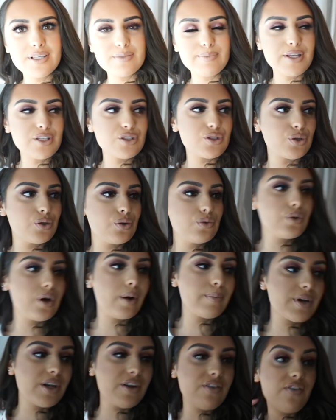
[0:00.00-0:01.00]
it's mental.
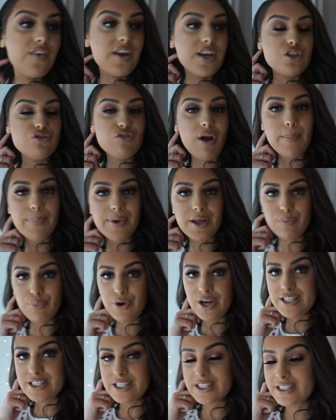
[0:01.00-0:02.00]
I'm gonna finish wrapping
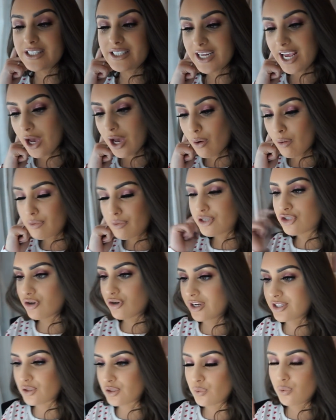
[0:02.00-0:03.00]
presents now. I wanna
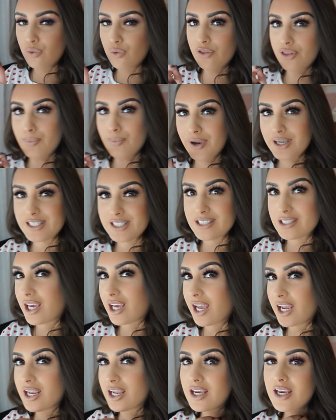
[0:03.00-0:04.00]
try and do all of them by
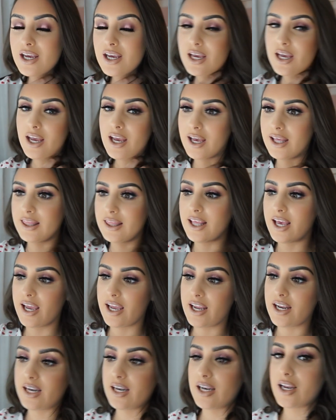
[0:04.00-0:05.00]
today, and
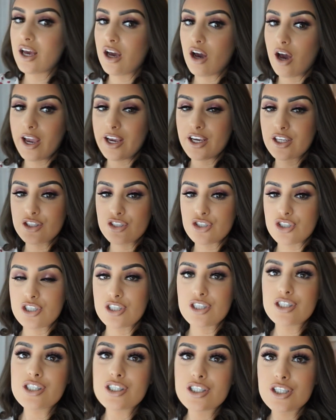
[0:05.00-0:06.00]
then I can
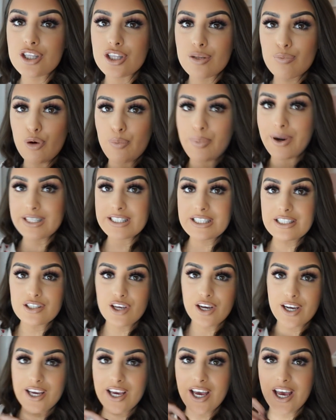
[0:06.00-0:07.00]
just, the more presents
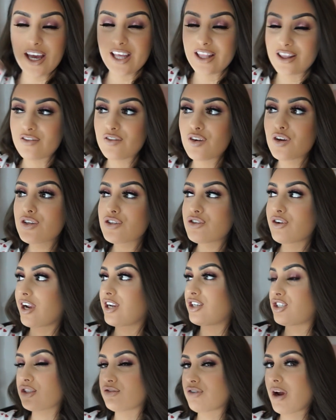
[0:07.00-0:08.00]
I get in the future, I
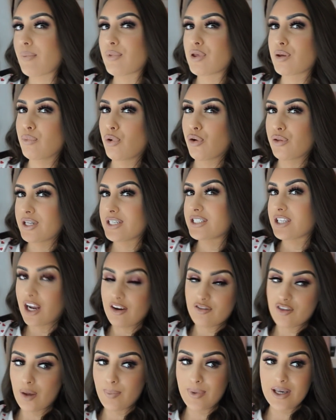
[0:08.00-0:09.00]
can just wrap them on the day,
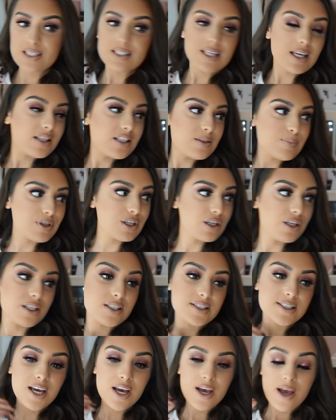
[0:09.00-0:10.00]
if that makes sense,
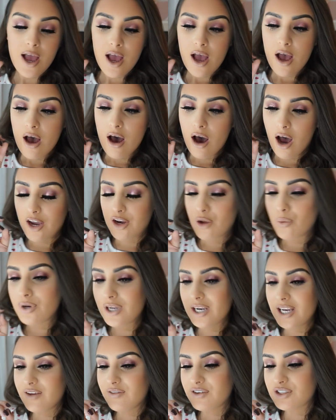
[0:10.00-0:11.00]
because I don't
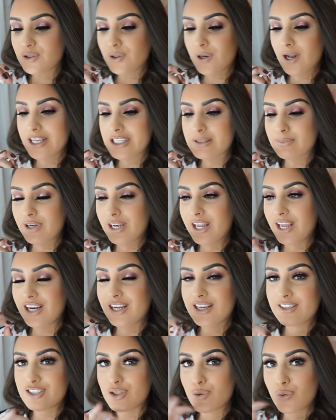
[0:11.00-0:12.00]
wanna leave it to the last minute and
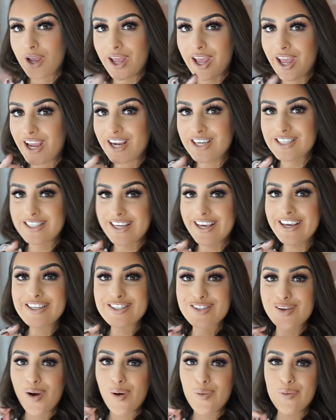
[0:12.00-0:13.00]
it will get hectic,
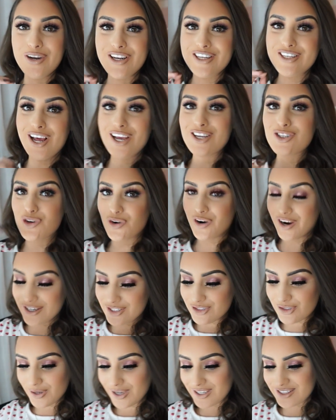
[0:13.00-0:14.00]
so I wanna like try
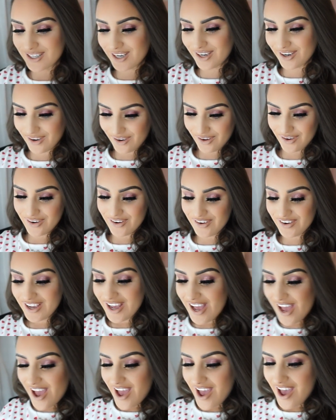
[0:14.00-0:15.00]
and do it as I go.
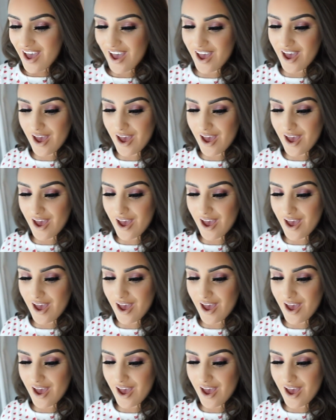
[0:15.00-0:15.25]
So